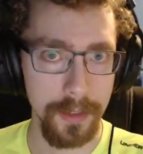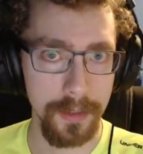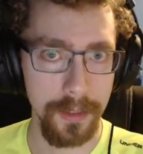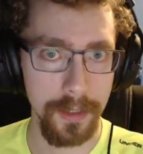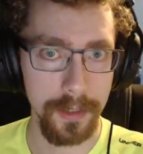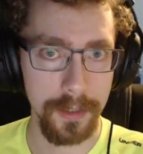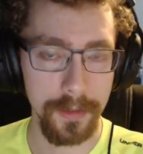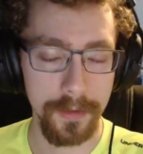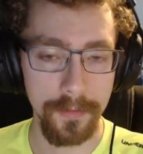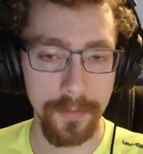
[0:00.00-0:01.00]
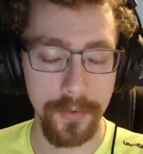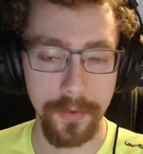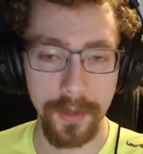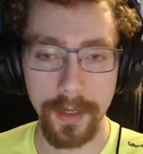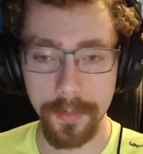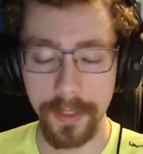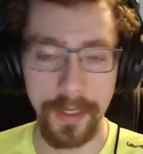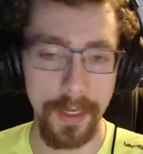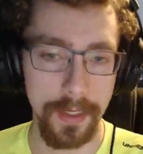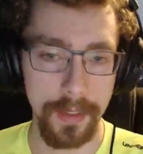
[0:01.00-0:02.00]
is just
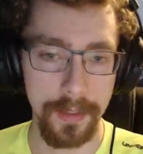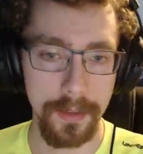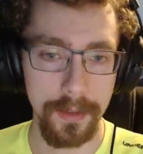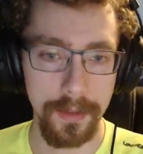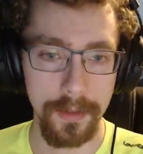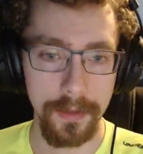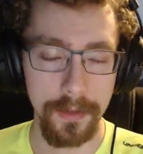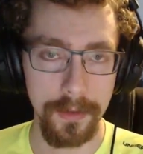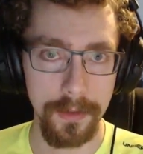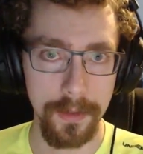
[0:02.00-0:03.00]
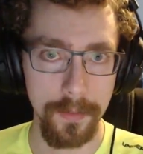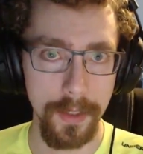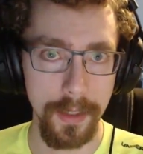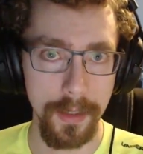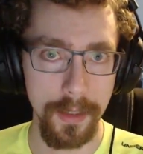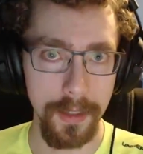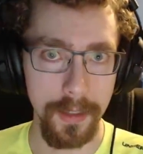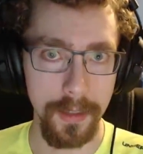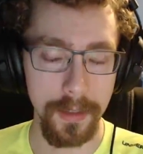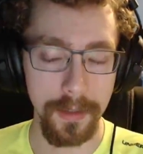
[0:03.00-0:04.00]
propagated to be
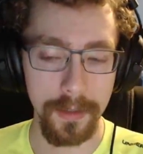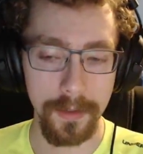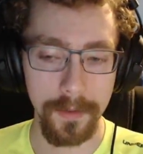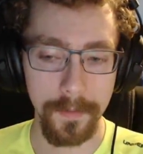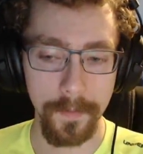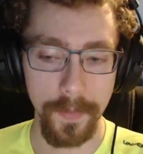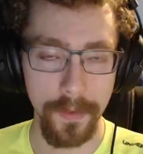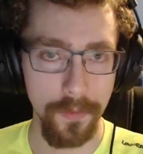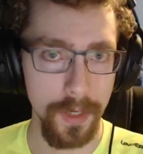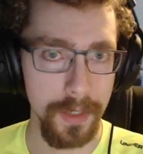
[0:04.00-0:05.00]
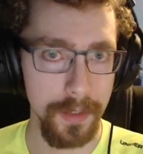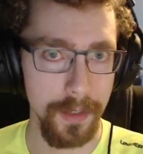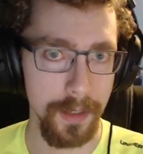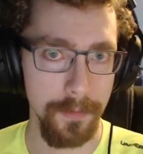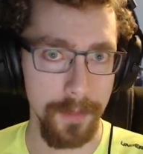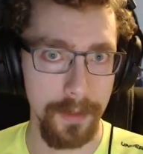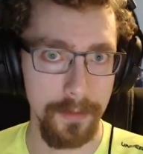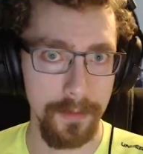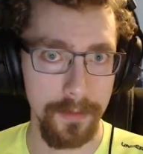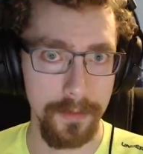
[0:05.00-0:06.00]
the red carpet
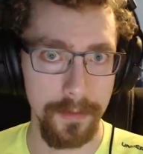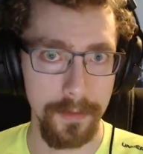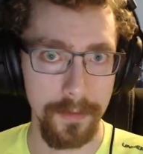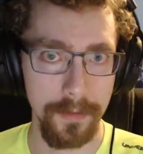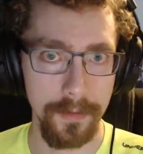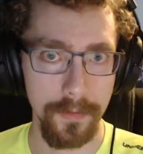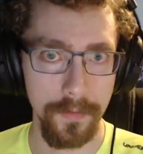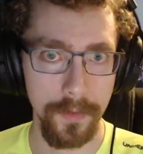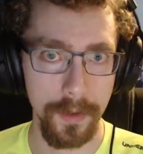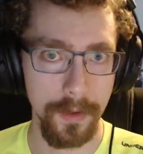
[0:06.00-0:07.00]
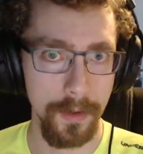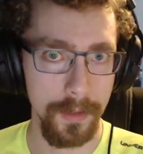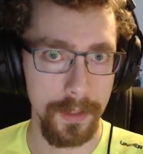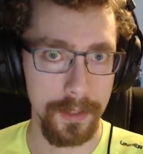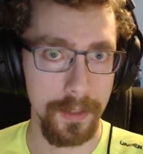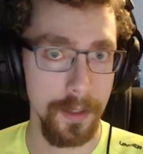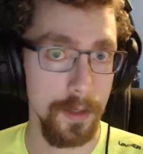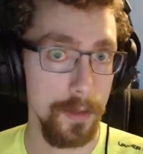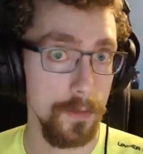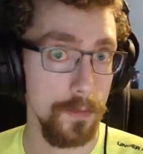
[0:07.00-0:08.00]
for all these
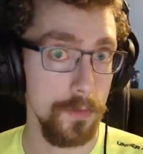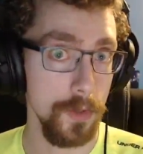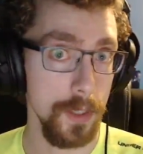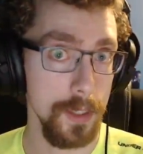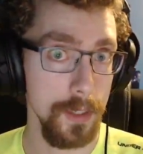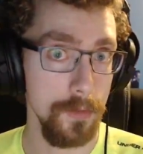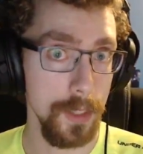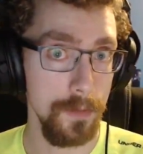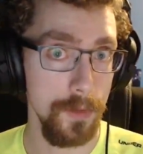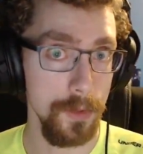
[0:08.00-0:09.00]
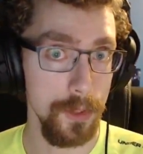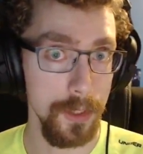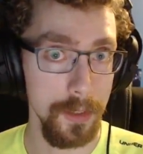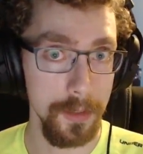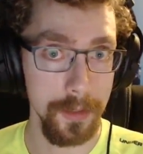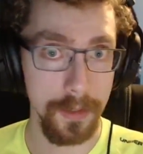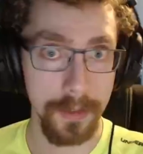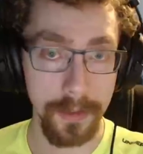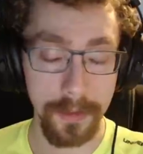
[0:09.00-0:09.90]
friendly refugees.